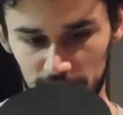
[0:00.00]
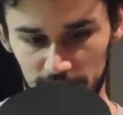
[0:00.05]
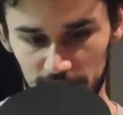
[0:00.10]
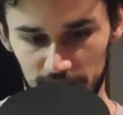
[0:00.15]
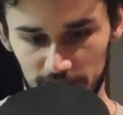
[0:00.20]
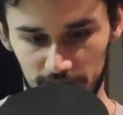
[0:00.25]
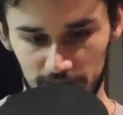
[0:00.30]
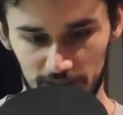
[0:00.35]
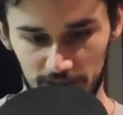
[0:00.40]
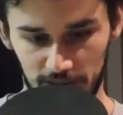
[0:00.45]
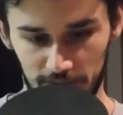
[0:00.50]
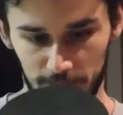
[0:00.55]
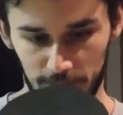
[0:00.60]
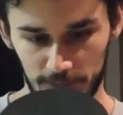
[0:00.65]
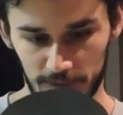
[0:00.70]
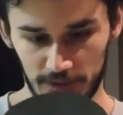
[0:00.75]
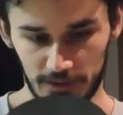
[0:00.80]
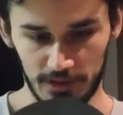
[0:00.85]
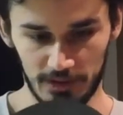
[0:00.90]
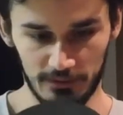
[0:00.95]
This stuff
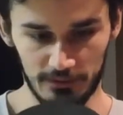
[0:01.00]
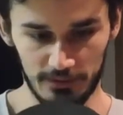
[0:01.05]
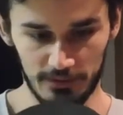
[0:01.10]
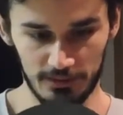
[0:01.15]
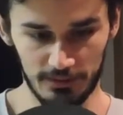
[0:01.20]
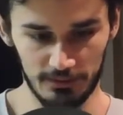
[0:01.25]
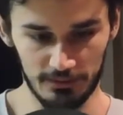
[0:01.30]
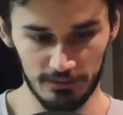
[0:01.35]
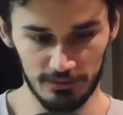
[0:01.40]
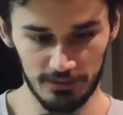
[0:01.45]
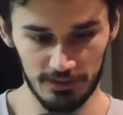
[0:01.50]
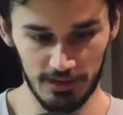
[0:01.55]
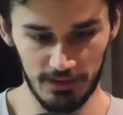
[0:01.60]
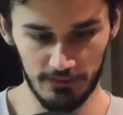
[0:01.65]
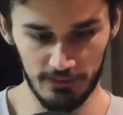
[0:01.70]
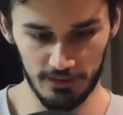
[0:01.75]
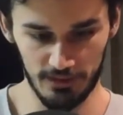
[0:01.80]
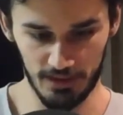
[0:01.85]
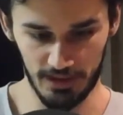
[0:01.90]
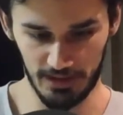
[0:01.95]
really gives you
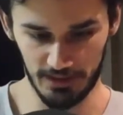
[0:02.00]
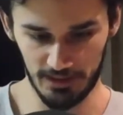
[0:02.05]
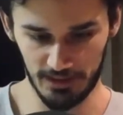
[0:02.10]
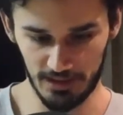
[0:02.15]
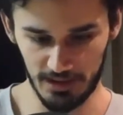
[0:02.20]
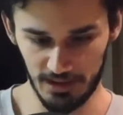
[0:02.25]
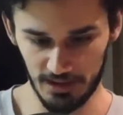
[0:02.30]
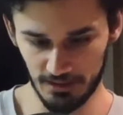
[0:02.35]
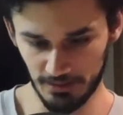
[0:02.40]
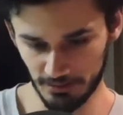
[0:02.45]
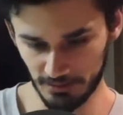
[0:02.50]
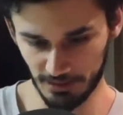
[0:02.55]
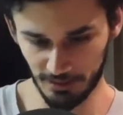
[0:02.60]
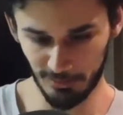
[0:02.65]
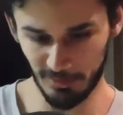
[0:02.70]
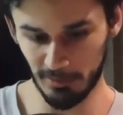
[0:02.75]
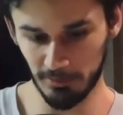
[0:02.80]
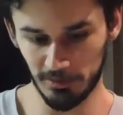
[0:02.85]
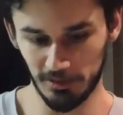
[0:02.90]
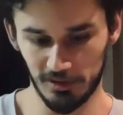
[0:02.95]
like the tingles. Some
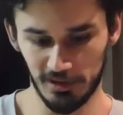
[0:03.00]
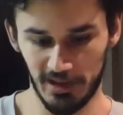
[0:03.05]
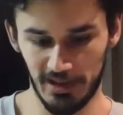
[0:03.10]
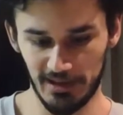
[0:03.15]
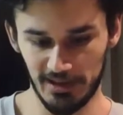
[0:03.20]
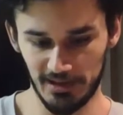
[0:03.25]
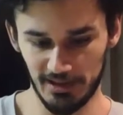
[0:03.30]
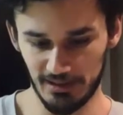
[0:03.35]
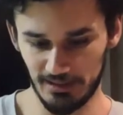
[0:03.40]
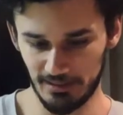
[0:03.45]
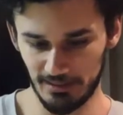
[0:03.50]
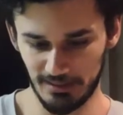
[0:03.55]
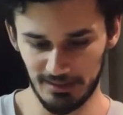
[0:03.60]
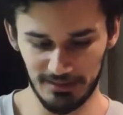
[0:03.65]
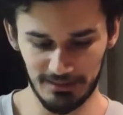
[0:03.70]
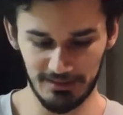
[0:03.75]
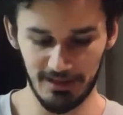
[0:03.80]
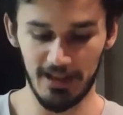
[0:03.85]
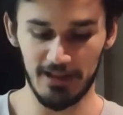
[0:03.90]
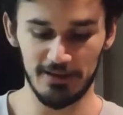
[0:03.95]
people don't like it.
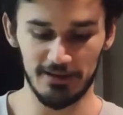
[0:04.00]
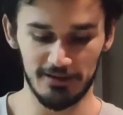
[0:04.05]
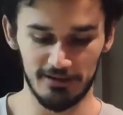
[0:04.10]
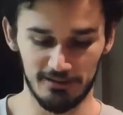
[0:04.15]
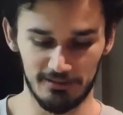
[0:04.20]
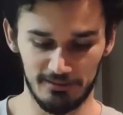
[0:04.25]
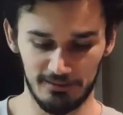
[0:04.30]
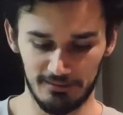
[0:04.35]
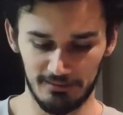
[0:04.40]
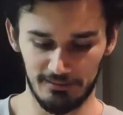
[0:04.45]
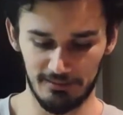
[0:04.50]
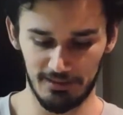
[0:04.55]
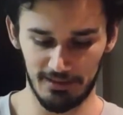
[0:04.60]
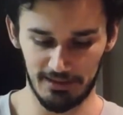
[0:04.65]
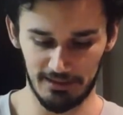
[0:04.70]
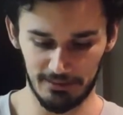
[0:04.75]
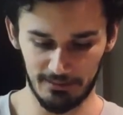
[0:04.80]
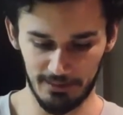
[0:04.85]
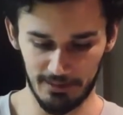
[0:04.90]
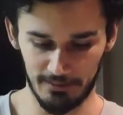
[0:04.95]
I do. I
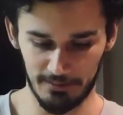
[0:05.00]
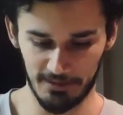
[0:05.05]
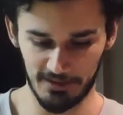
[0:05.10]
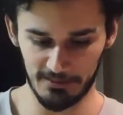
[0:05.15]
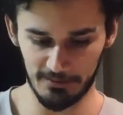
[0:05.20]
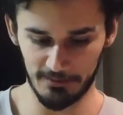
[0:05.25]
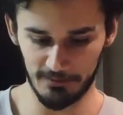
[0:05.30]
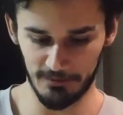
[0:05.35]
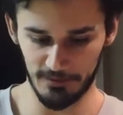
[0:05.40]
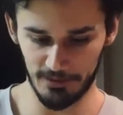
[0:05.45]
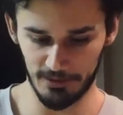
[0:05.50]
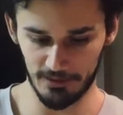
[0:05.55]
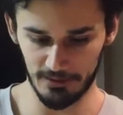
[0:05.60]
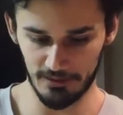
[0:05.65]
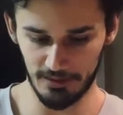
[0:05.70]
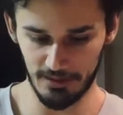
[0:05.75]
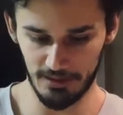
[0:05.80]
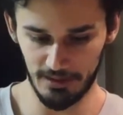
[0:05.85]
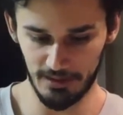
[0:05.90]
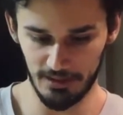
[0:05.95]
like the way it makes me feel.
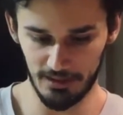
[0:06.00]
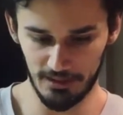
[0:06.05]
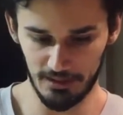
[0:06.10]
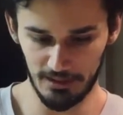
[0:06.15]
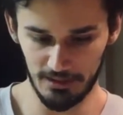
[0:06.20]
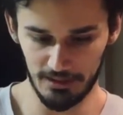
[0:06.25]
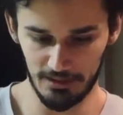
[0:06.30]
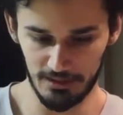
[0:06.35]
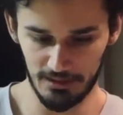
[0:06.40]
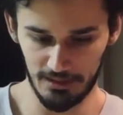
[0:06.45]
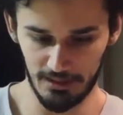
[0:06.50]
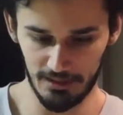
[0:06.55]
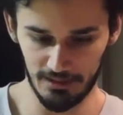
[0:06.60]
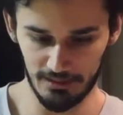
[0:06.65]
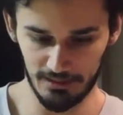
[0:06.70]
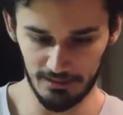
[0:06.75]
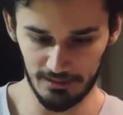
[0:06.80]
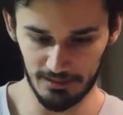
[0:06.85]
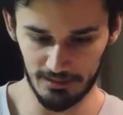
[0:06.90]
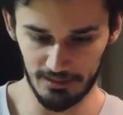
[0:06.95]
And
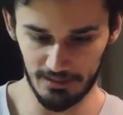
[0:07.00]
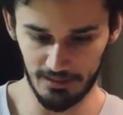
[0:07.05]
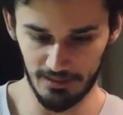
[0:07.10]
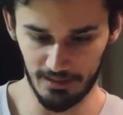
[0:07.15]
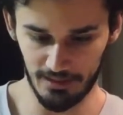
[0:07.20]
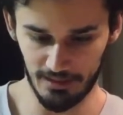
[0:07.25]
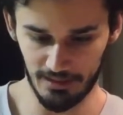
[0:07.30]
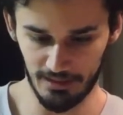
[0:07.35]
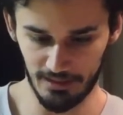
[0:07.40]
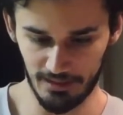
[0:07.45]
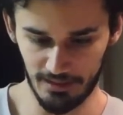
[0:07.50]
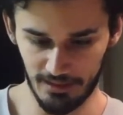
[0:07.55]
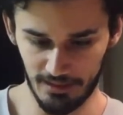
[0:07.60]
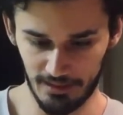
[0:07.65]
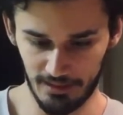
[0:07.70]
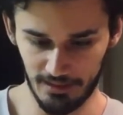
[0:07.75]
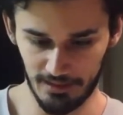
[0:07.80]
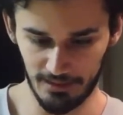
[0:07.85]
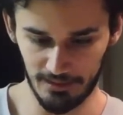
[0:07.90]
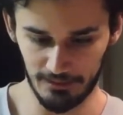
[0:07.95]
it's
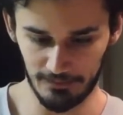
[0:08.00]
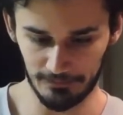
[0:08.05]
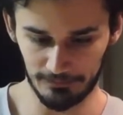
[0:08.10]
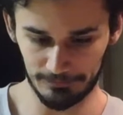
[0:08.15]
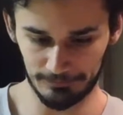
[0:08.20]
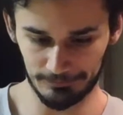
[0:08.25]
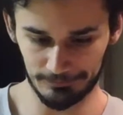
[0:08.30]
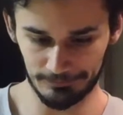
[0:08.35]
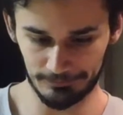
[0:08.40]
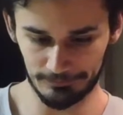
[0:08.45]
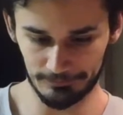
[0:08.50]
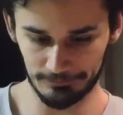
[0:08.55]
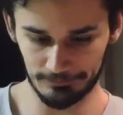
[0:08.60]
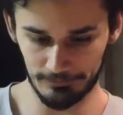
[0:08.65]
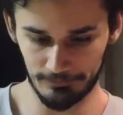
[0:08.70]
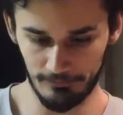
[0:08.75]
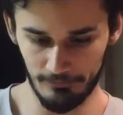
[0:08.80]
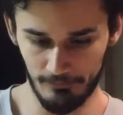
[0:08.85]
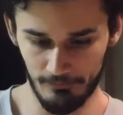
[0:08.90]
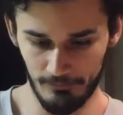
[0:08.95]
the
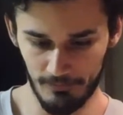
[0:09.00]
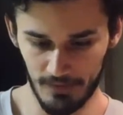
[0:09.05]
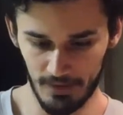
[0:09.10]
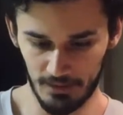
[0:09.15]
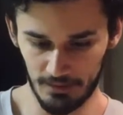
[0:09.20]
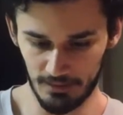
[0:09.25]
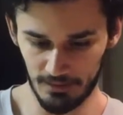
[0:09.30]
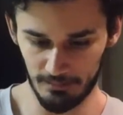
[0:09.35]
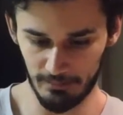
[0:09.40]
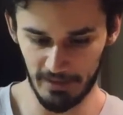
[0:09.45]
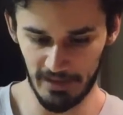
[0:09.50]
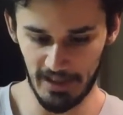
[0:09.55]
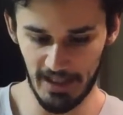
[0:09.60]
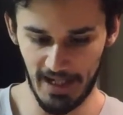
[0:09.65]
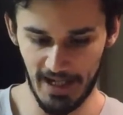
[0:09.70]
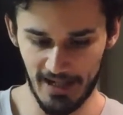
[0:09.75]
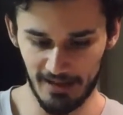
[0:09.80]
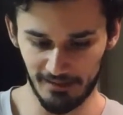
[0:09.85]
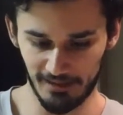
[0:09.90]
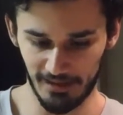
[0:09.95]
beta
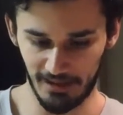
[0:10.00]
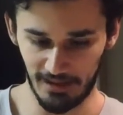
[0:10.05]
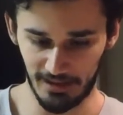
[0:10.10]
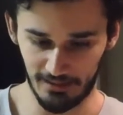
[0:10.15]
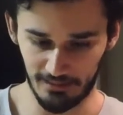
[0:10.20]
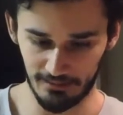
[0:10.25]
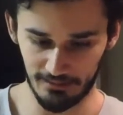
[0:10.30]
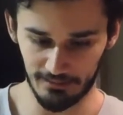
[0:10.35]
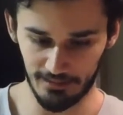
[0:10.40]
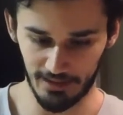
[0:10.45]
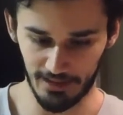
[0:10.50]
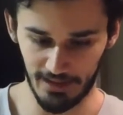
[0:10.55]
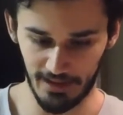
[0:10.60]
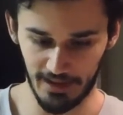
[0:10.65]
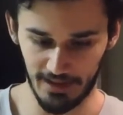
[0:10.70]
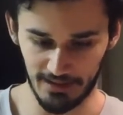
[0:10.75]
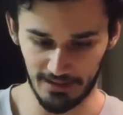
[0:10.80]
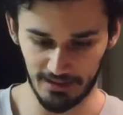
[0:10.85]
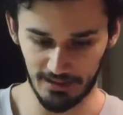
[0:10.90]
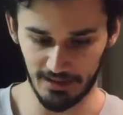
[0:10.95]
alanine that it
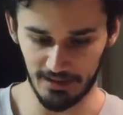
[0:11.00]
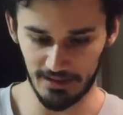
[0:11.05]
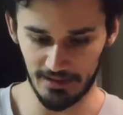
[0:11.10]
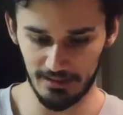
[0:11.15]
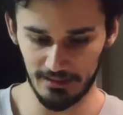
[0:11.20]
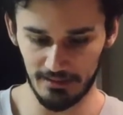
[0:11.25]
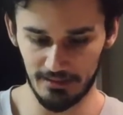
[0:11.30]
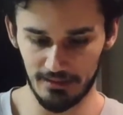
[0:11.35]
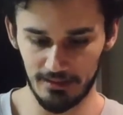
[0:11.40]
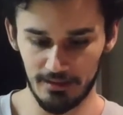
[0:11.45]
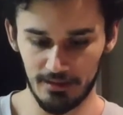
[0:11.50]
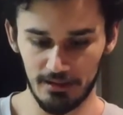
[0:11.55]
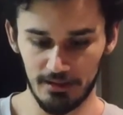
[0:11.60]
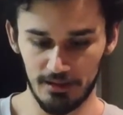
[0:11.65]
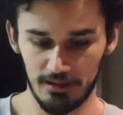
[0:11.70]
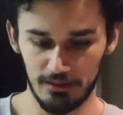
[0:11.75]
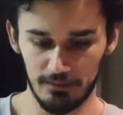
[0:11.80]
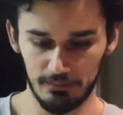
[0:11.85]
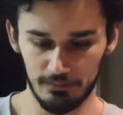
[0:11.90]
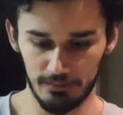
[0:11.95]
has in it,
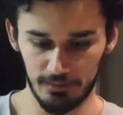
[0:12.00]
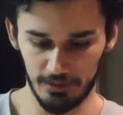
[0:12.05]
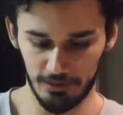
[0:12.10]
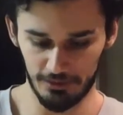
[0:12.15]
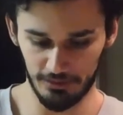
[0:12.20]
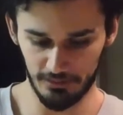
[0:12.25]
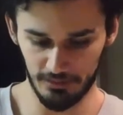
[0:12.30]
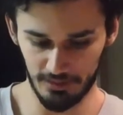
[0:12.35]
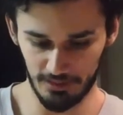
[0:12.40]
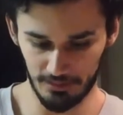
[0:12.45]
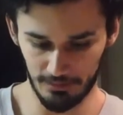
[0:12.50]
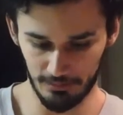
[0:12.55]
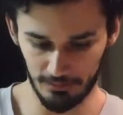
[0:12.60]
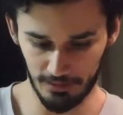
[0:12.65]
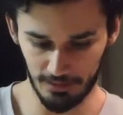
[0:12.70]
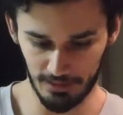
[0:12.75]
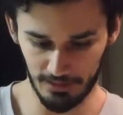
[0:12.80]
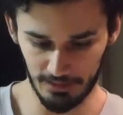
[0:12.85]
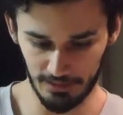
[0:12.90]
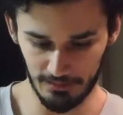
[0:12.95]
which this
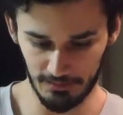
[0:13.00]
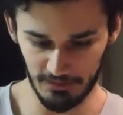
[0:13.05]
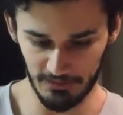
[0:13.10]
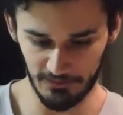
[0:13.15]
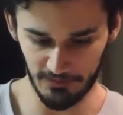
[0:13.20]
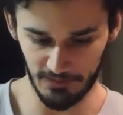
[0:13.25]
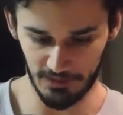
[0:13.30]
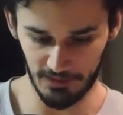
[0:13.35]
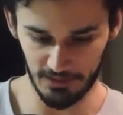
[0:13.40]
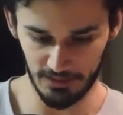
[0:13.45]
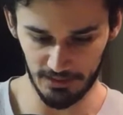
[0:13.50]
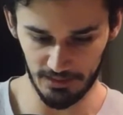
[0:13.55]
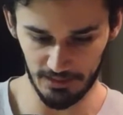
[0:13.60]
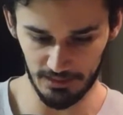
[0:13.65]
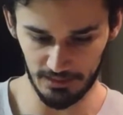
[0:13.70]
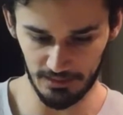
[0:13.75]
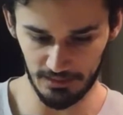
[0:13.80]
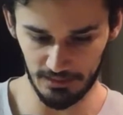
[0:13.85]
one, let me find it.